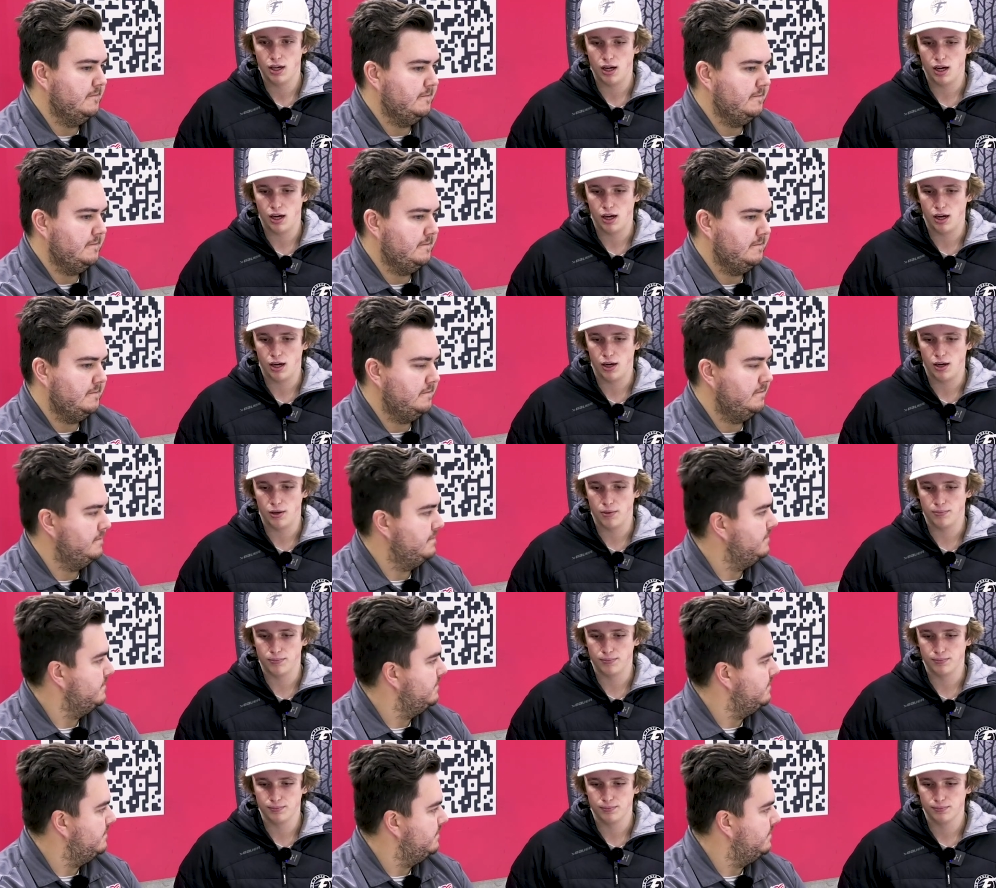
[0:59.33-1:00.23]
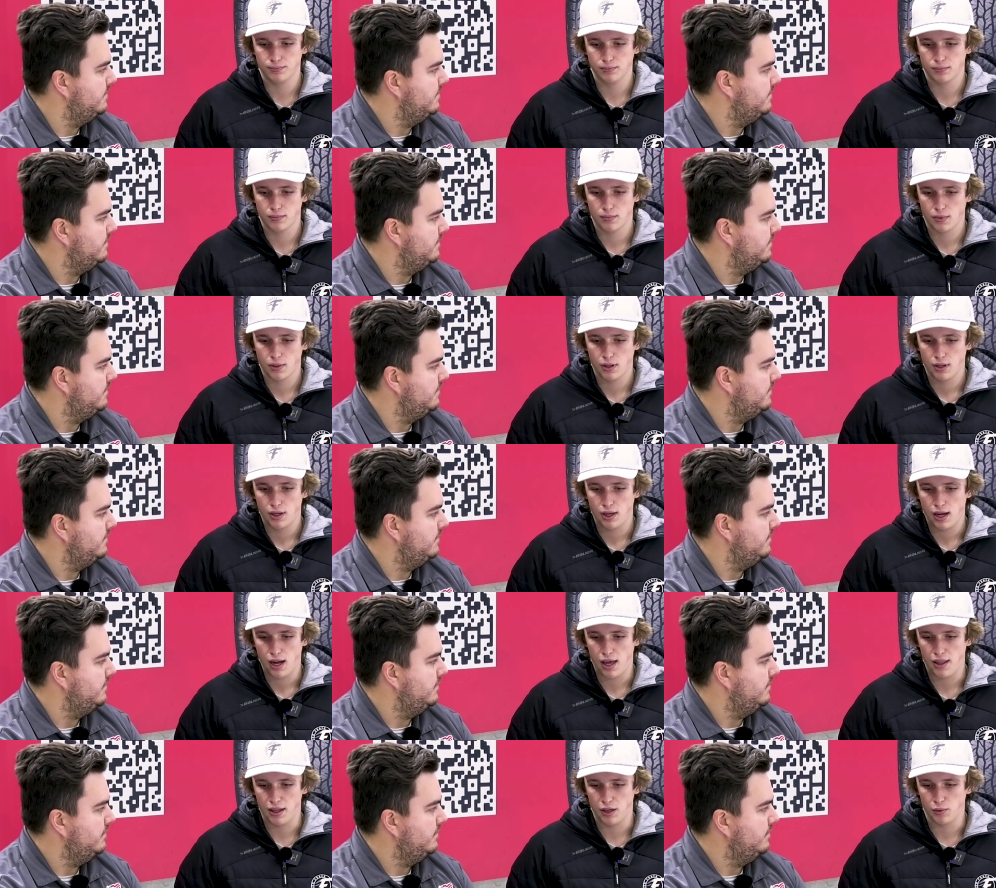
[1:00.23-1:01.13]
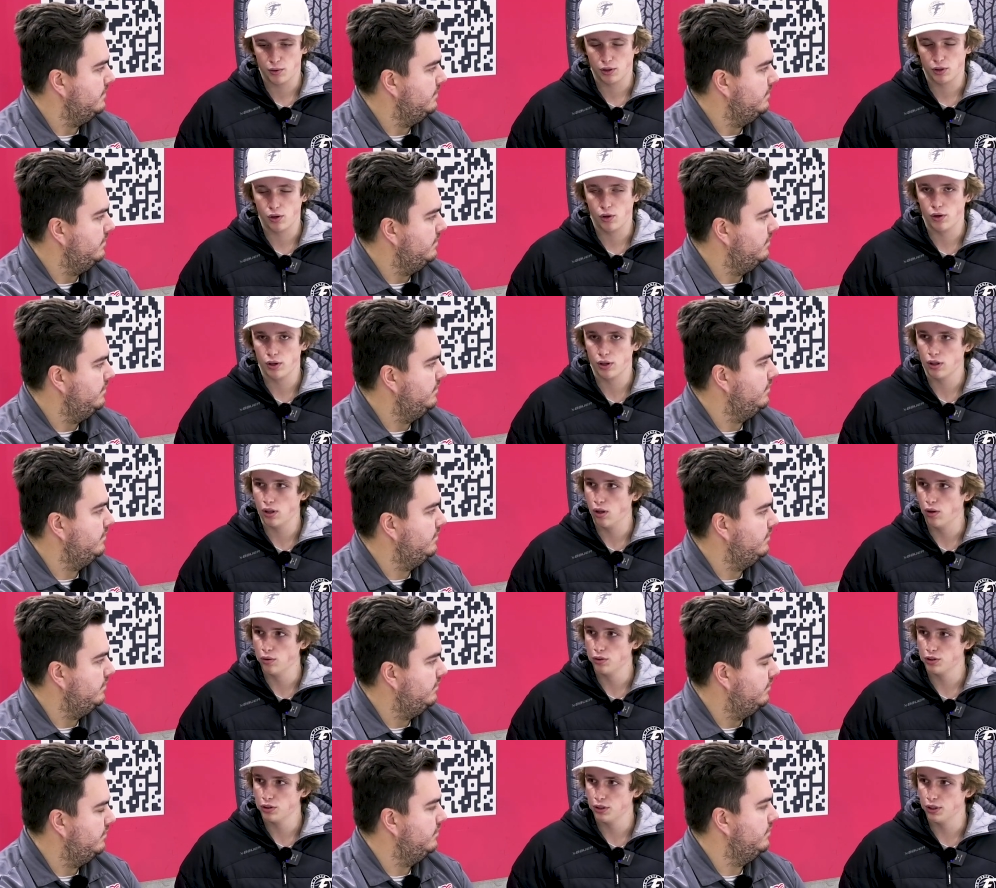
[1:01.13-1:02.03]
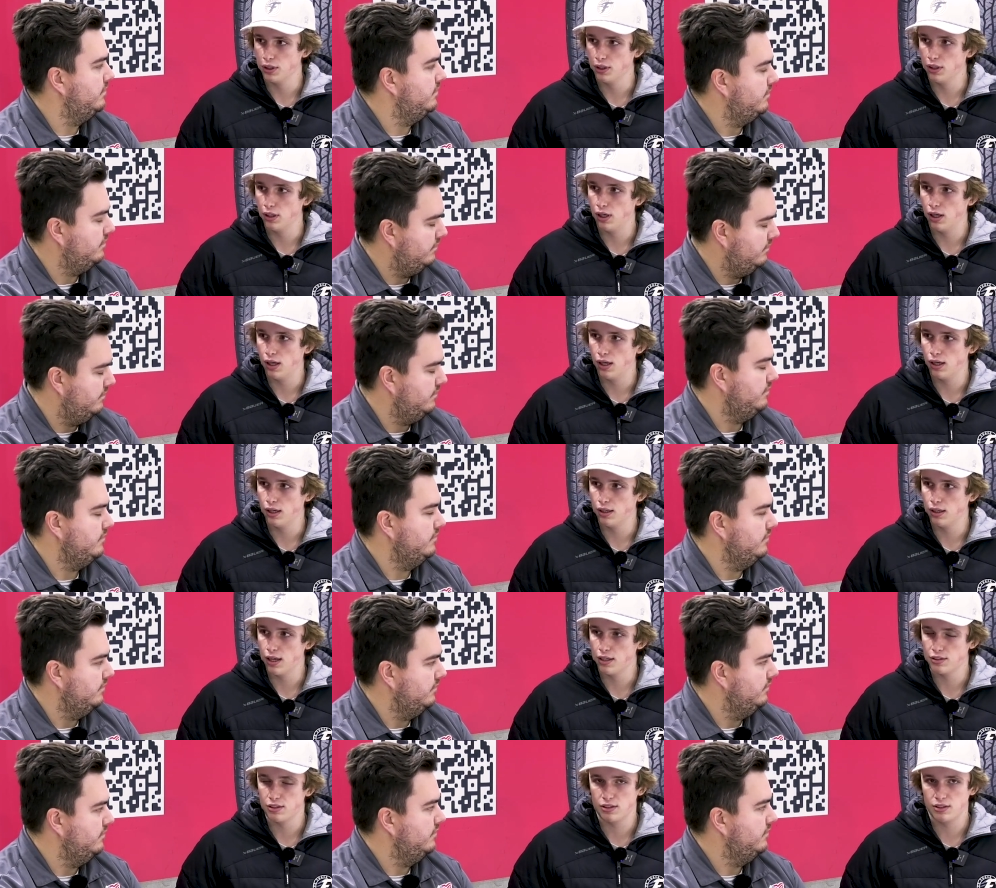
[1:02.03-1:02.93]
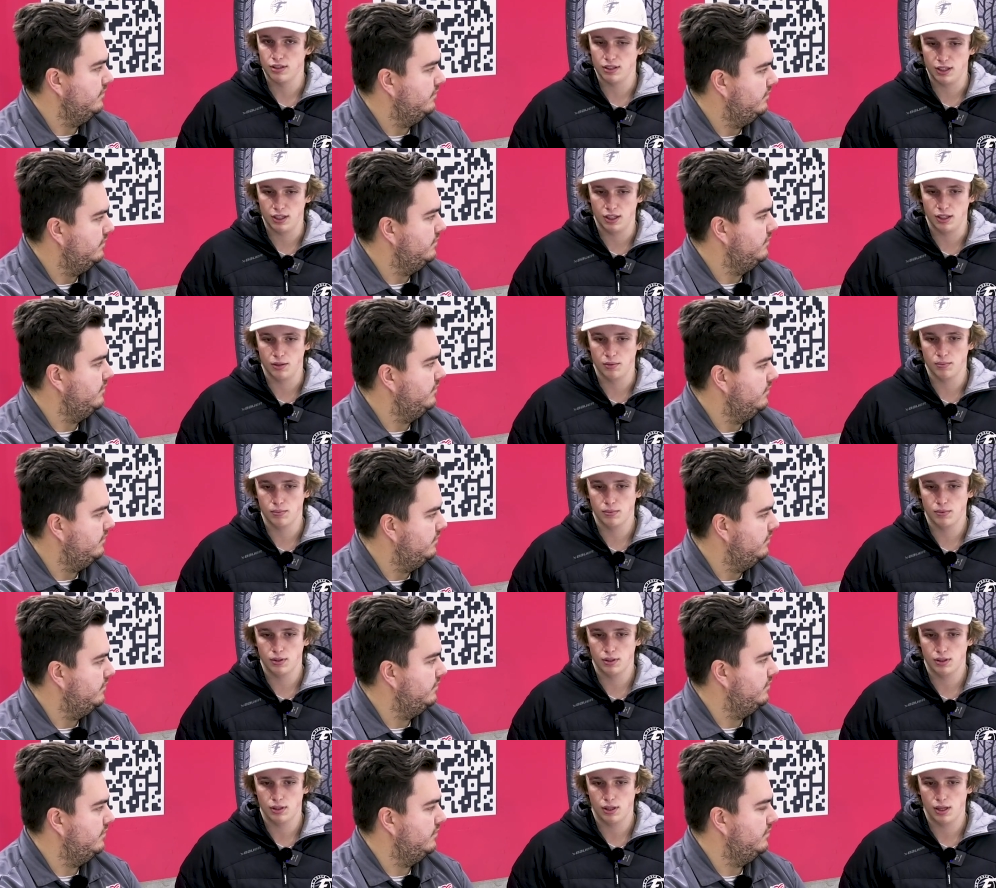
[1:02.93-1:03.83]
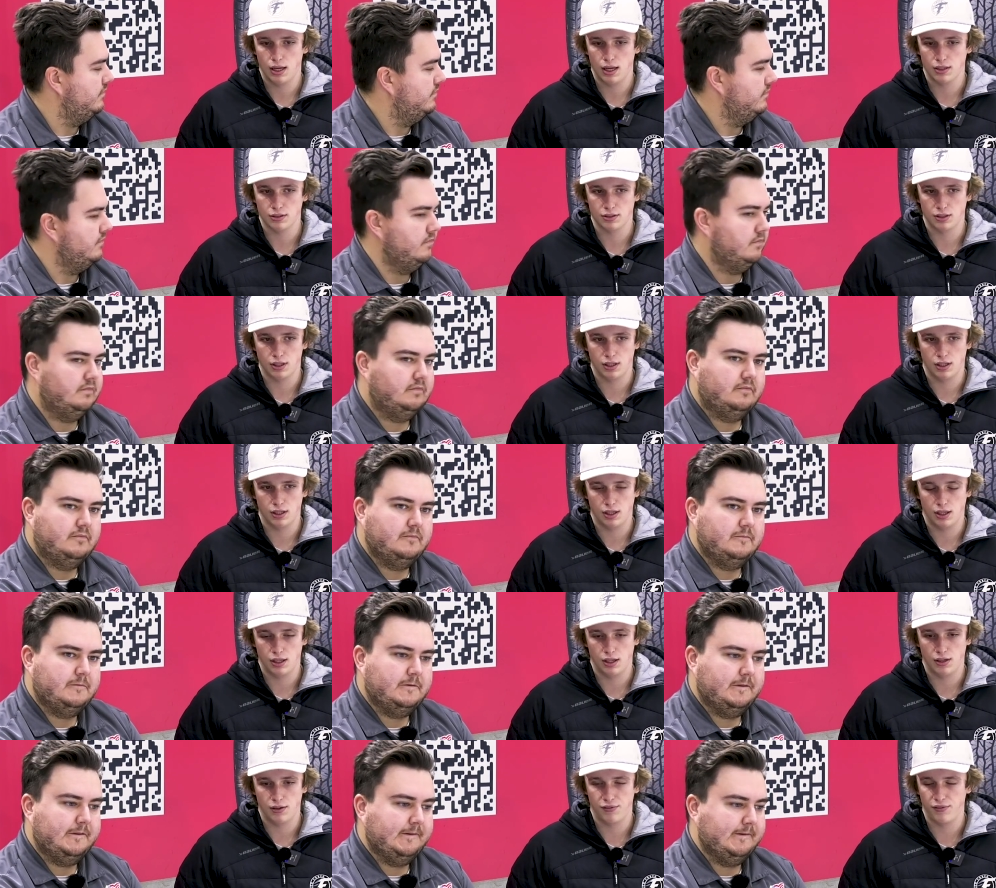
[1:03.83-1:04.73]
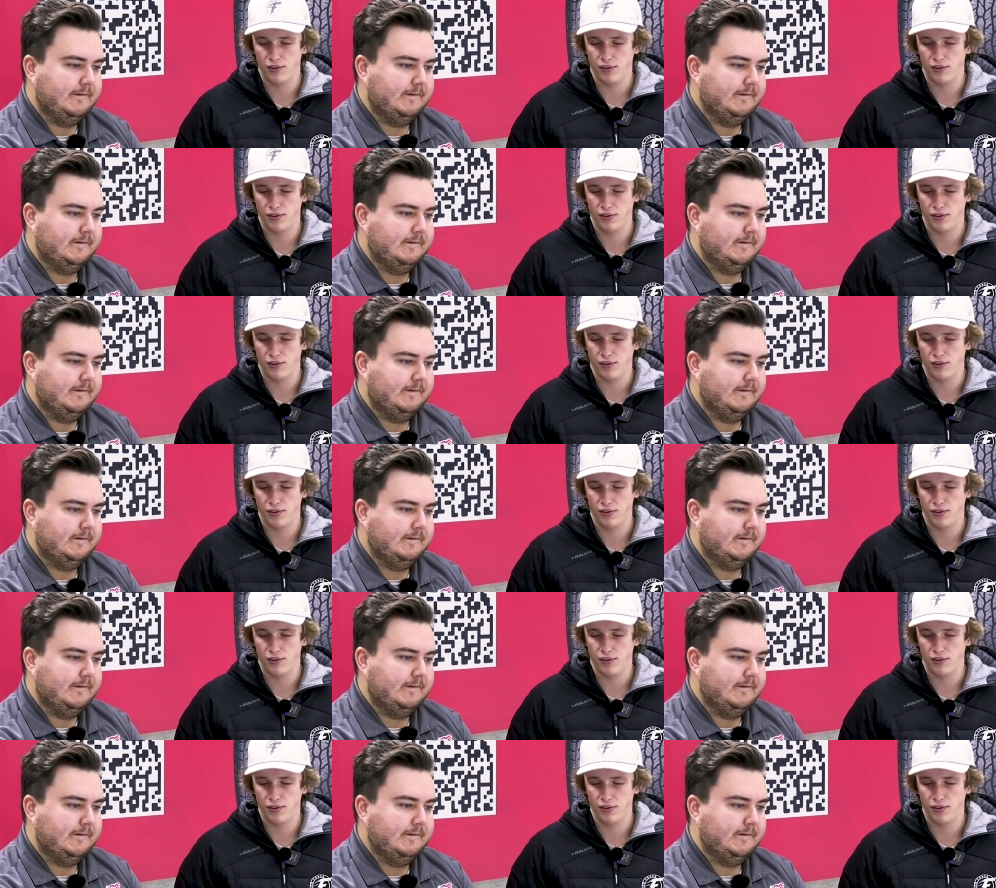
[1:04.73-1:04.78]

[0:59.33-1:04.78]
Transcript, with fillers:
Speaker 1: Um, I think we're growing closer uh, as a team, as a,